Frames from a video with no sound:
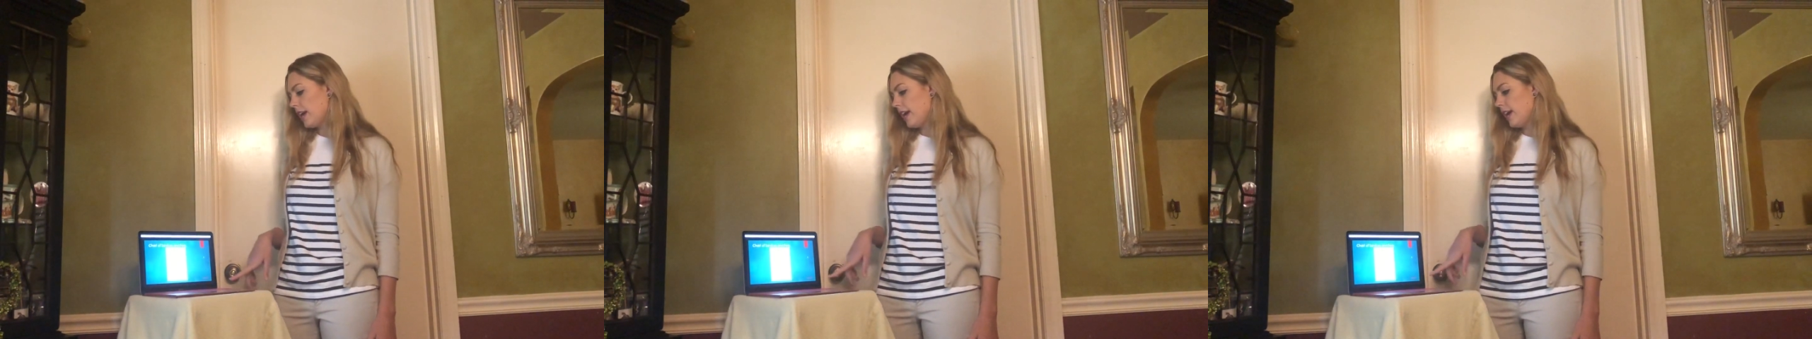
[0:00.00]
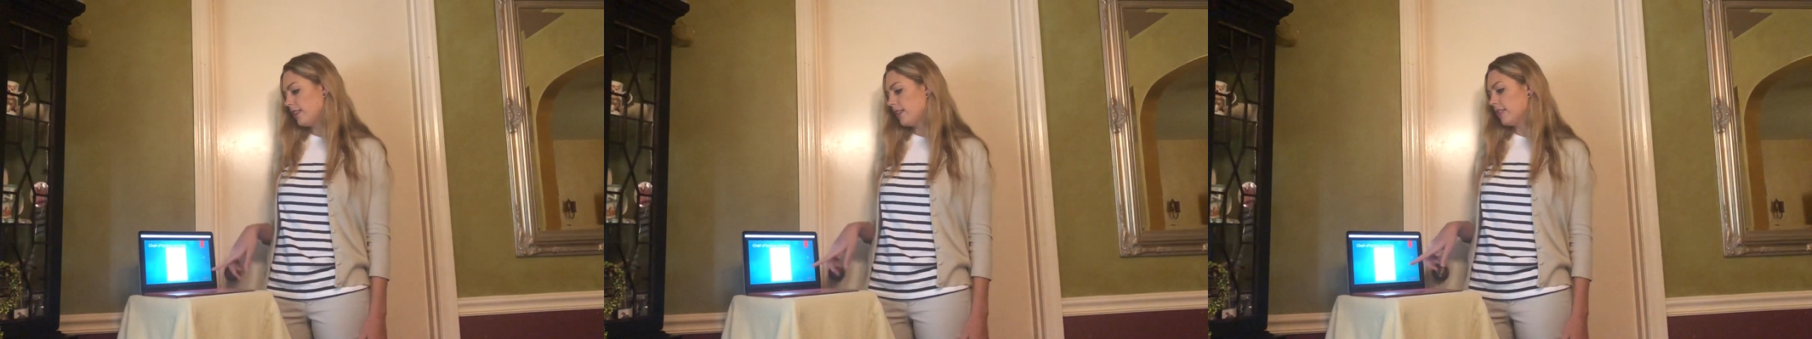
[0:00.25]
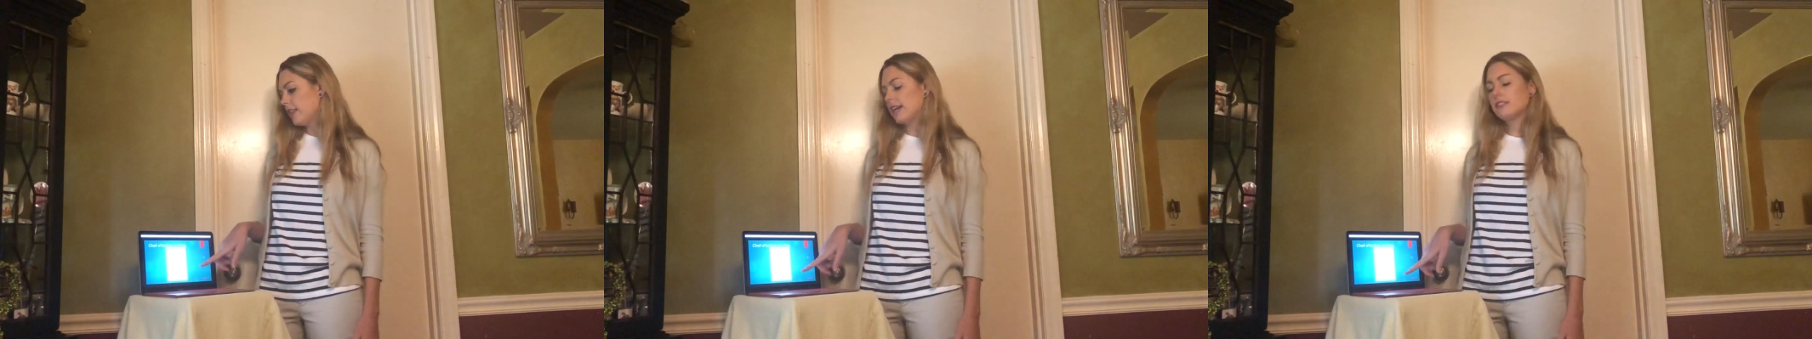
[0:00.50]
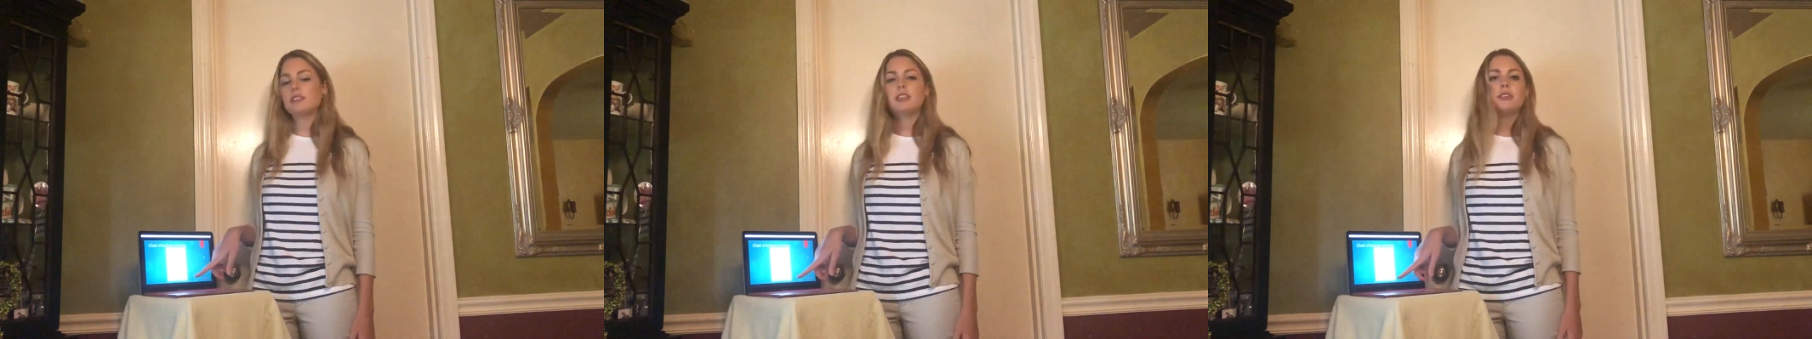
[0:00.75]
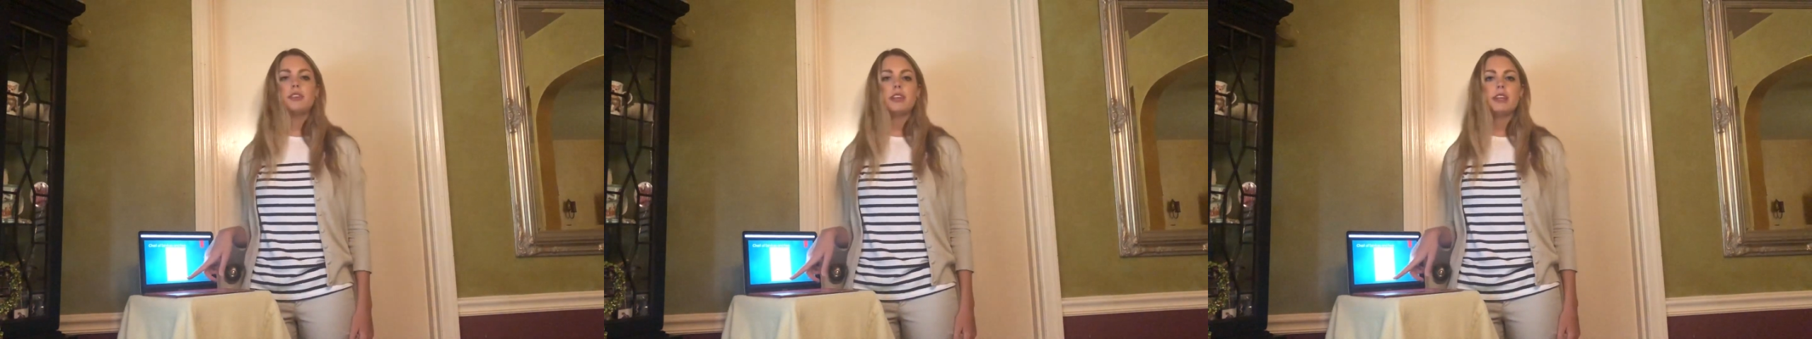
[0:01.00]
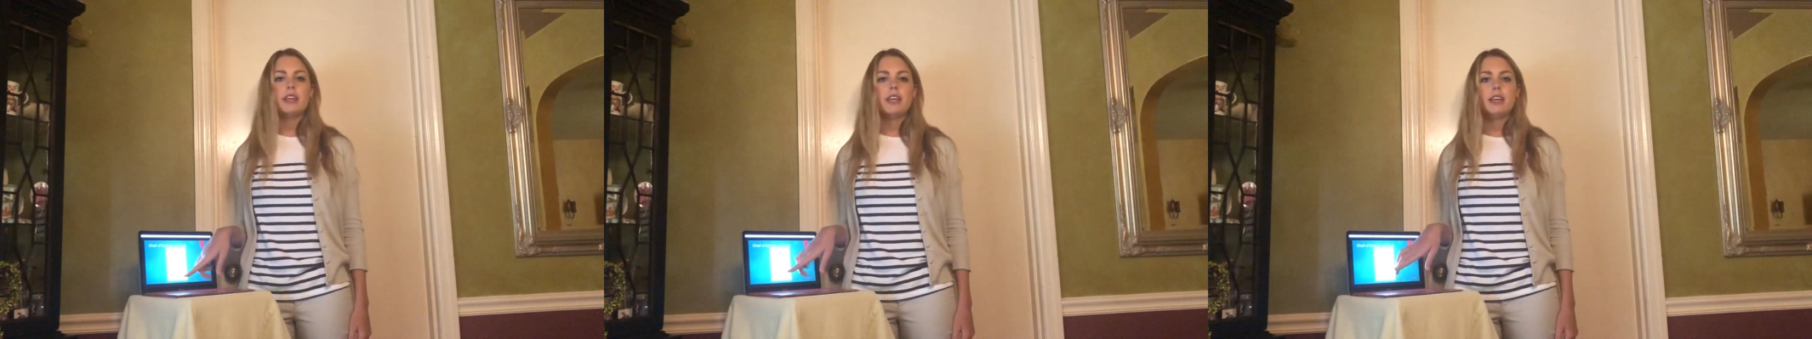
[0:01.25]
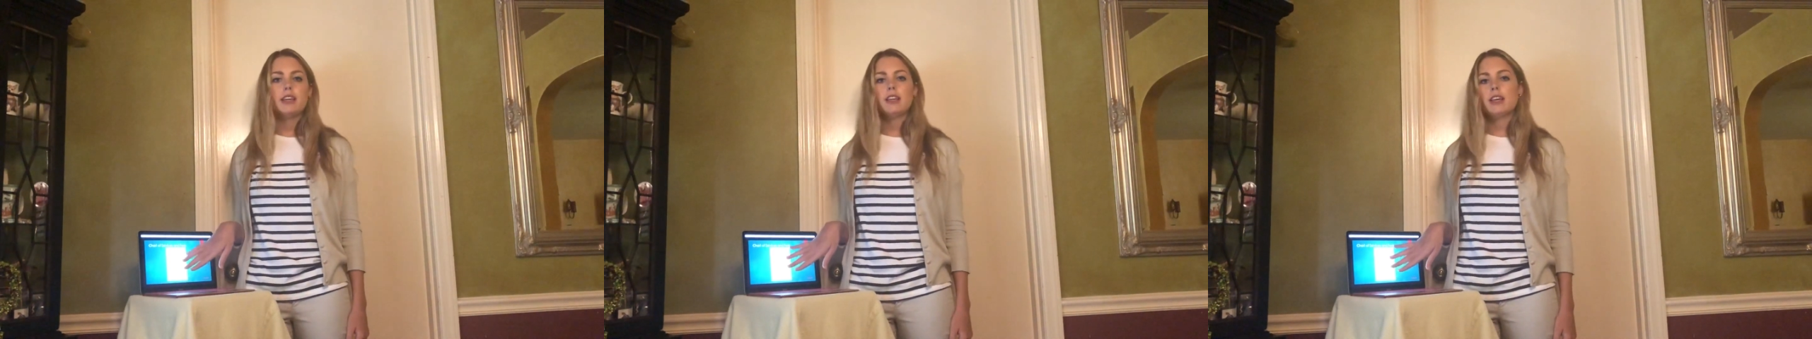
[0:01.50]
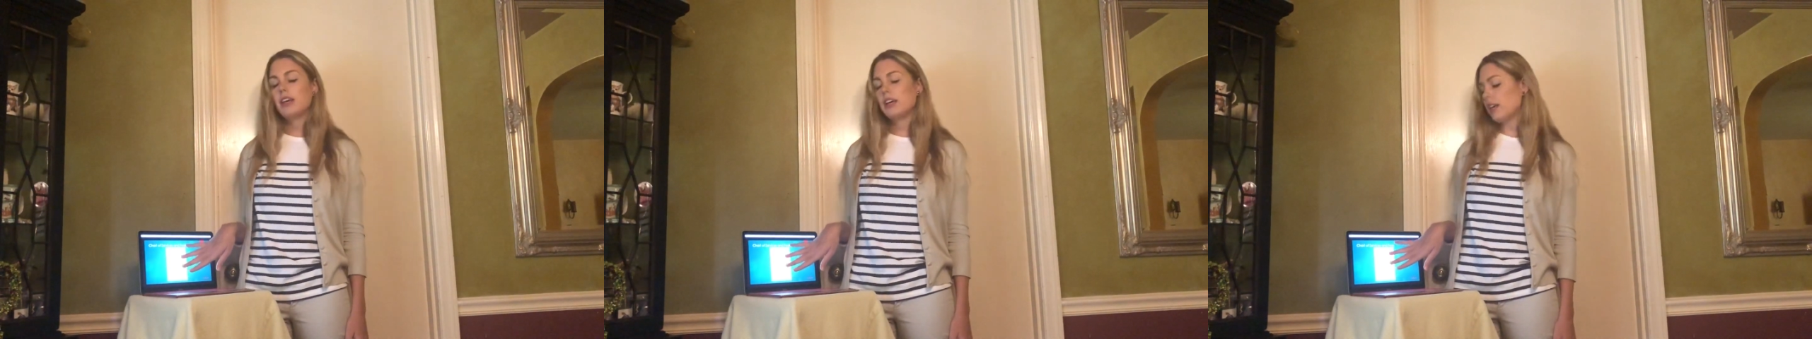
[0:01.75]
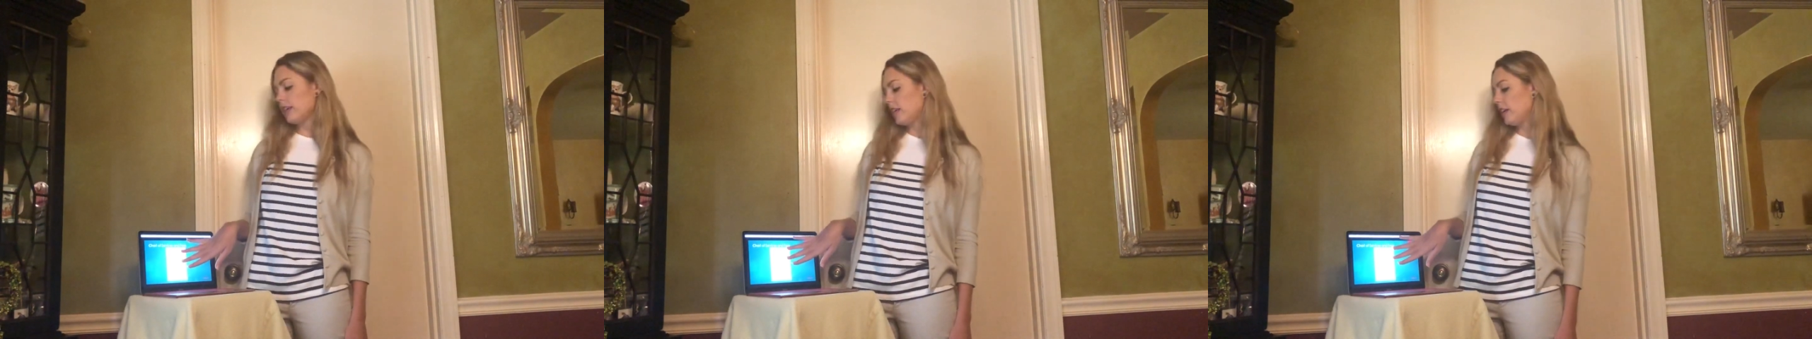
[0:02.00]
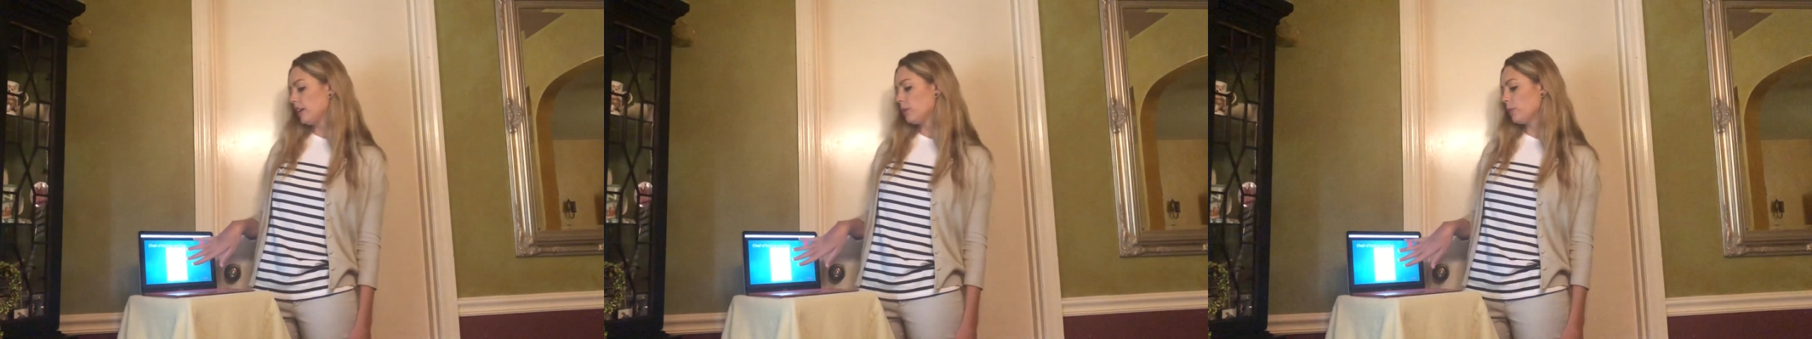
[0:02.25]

And then lastly, looking here,